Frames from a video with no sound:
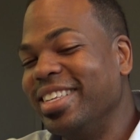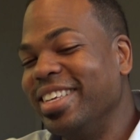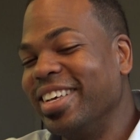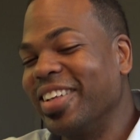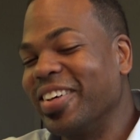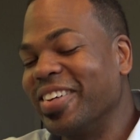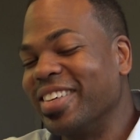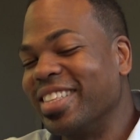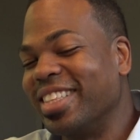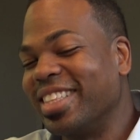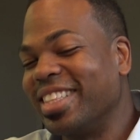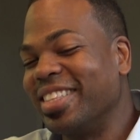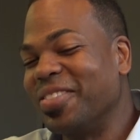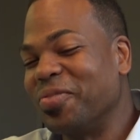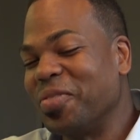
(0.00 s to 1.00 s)
you know,
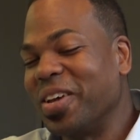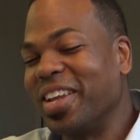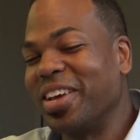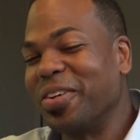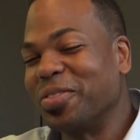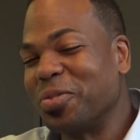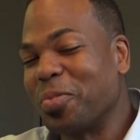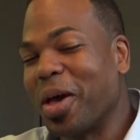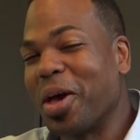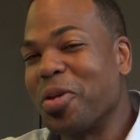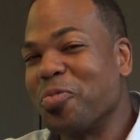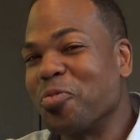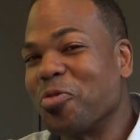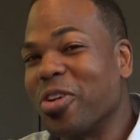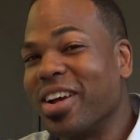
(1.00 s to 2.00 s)
the, the videos about
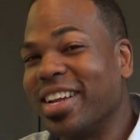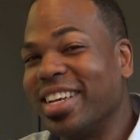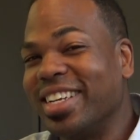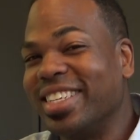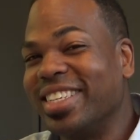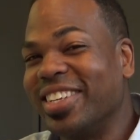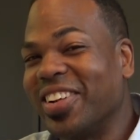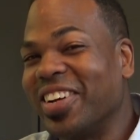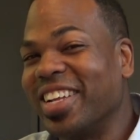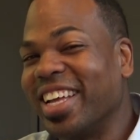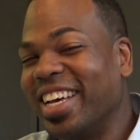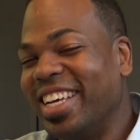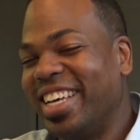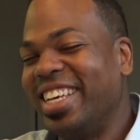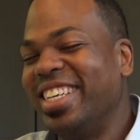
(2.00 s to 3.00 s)
him running and all
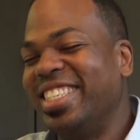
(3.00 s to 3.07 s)
that.